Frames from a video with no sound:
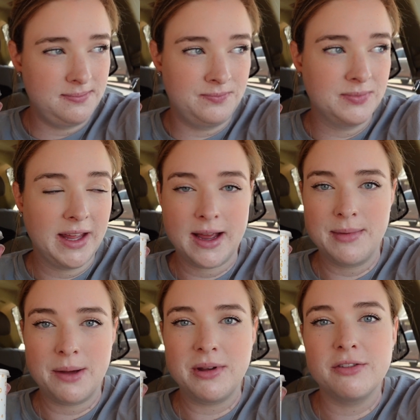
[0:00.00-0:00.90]
like I'm
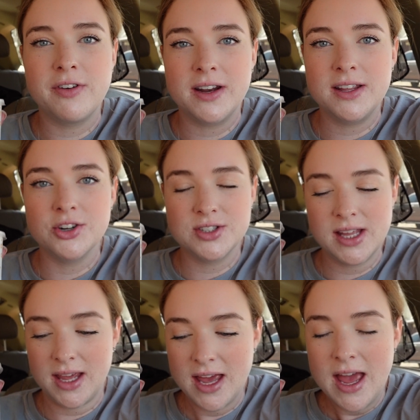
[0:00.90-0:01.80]
not being funny. There's
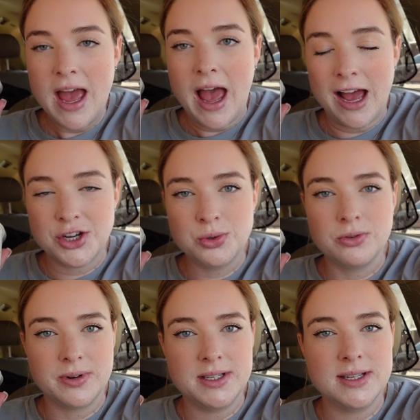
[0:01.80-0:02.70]
like actual
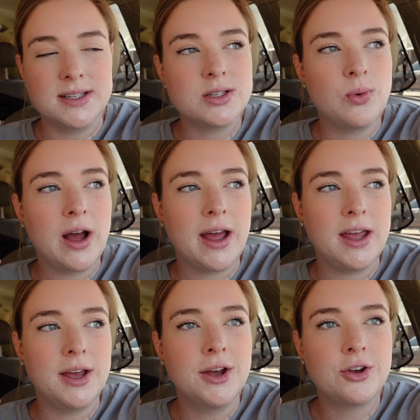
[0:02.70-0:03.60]
reasons
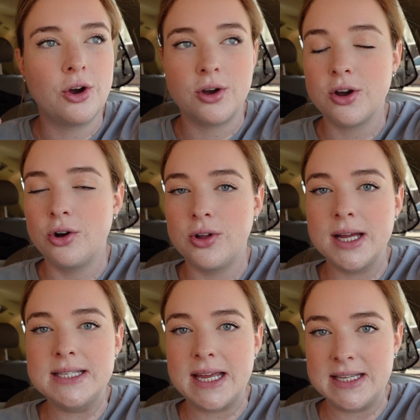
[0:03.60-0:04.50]
why
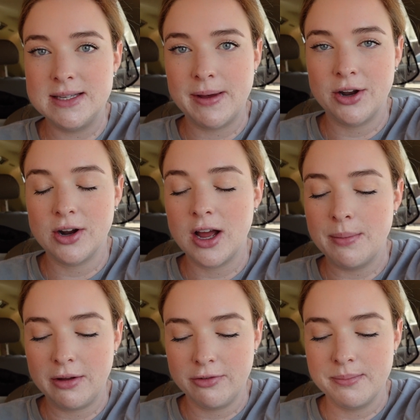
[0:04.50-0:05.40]
Coca-Cola tastes better
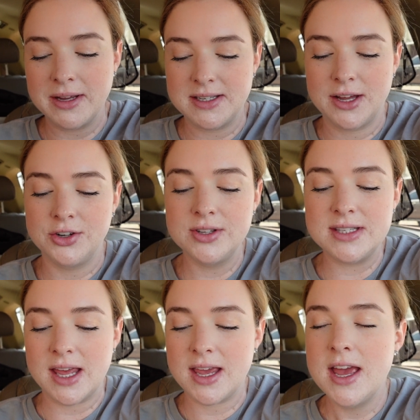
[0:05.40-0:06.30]
coming from
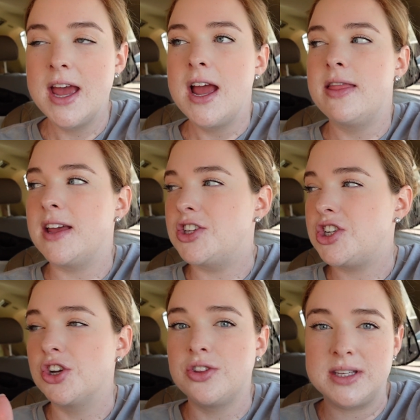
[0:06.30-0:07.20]
McDonald's. Like they
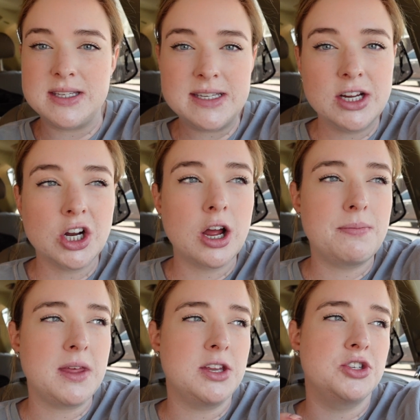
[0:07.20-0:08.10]
chill the
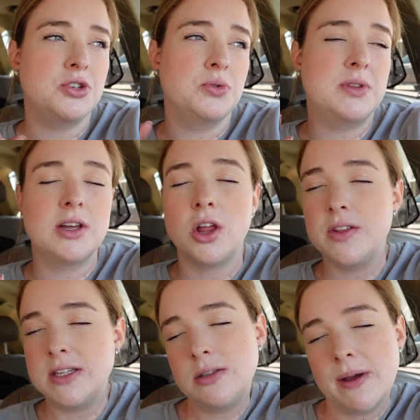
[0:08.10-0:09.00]
syrup, they do the, all
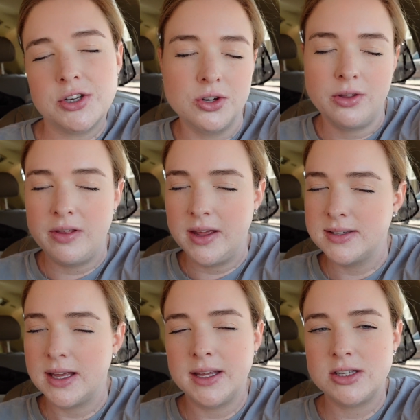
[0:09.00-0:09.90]
these special things.
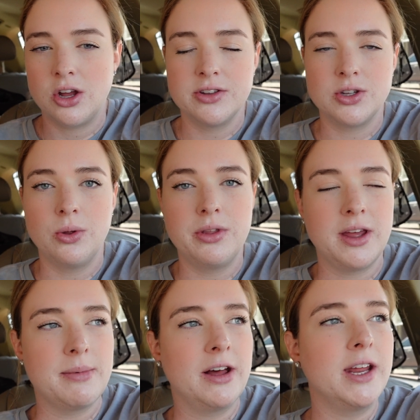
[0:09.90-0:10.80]
I like saw this whole
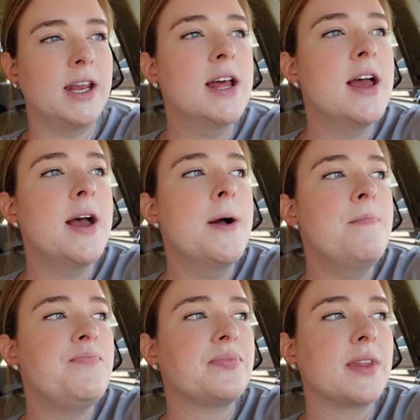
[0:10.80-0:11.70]
thing about it.
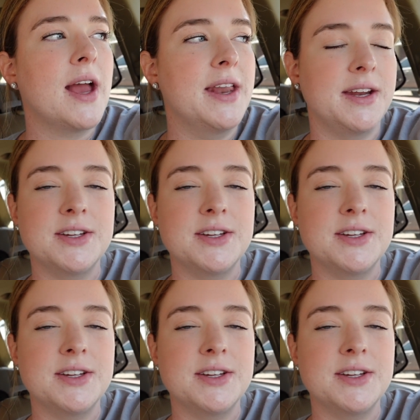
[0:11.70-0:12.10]
And it